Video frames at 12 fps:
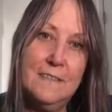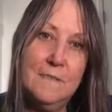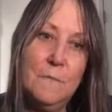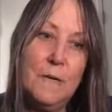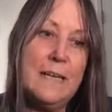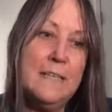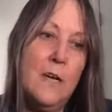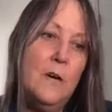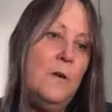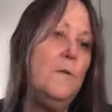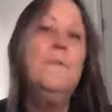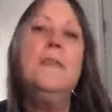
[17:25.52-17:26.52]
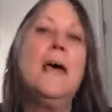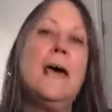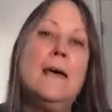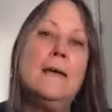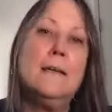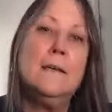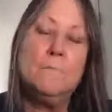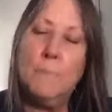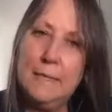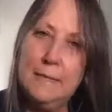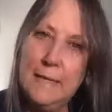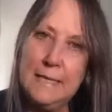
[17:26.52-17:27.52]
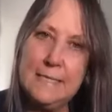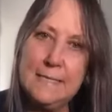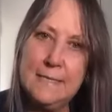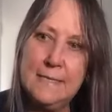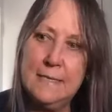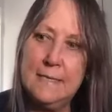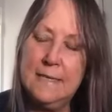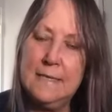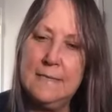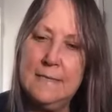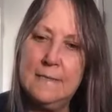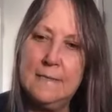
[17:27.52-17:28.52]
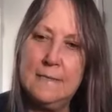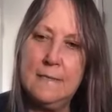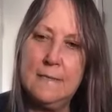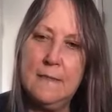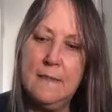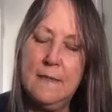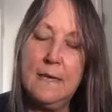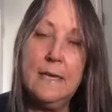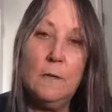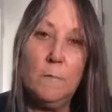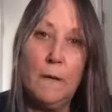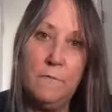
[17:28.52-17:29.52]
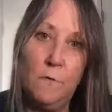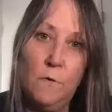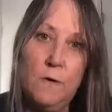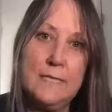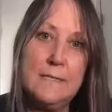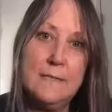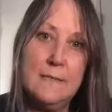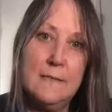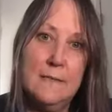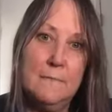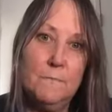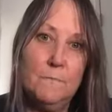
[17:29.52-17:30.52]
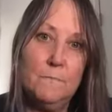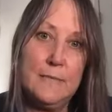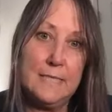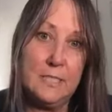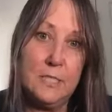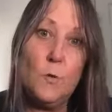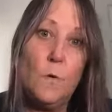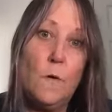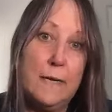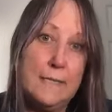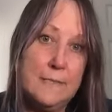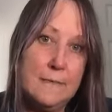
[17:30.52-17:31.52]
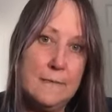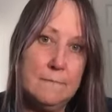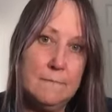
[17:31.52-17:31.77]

But I know that my legacy is the Heal My Voice stories.